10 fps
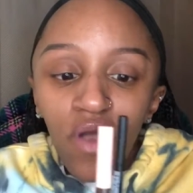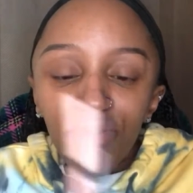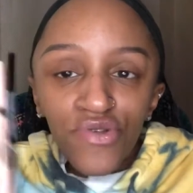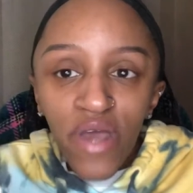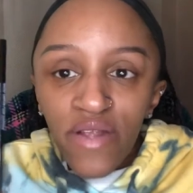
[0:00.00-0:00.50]

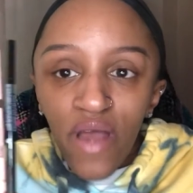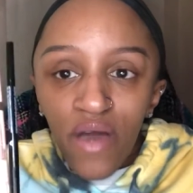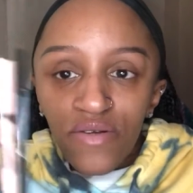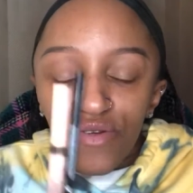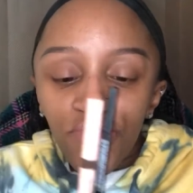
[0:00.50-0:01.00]

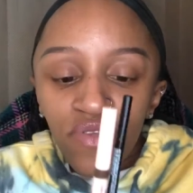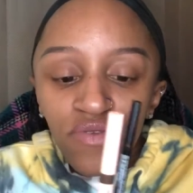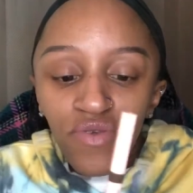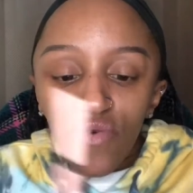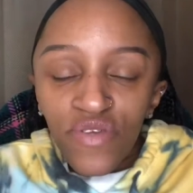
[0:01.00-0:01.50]
$10.
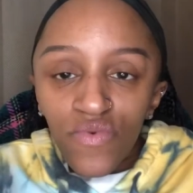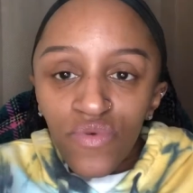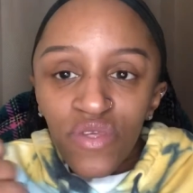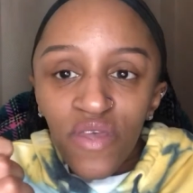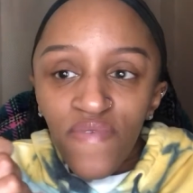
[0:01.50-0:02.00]
So this
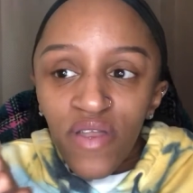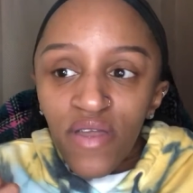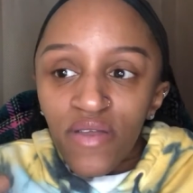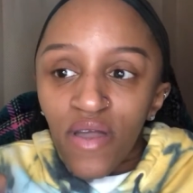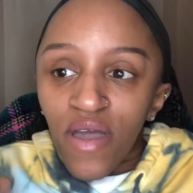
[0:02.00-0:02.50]
one's
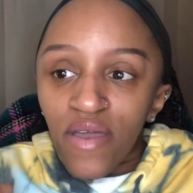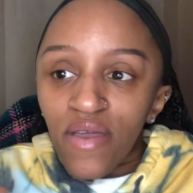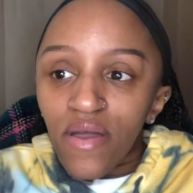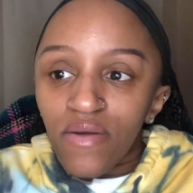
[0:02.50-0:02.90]
$7.99,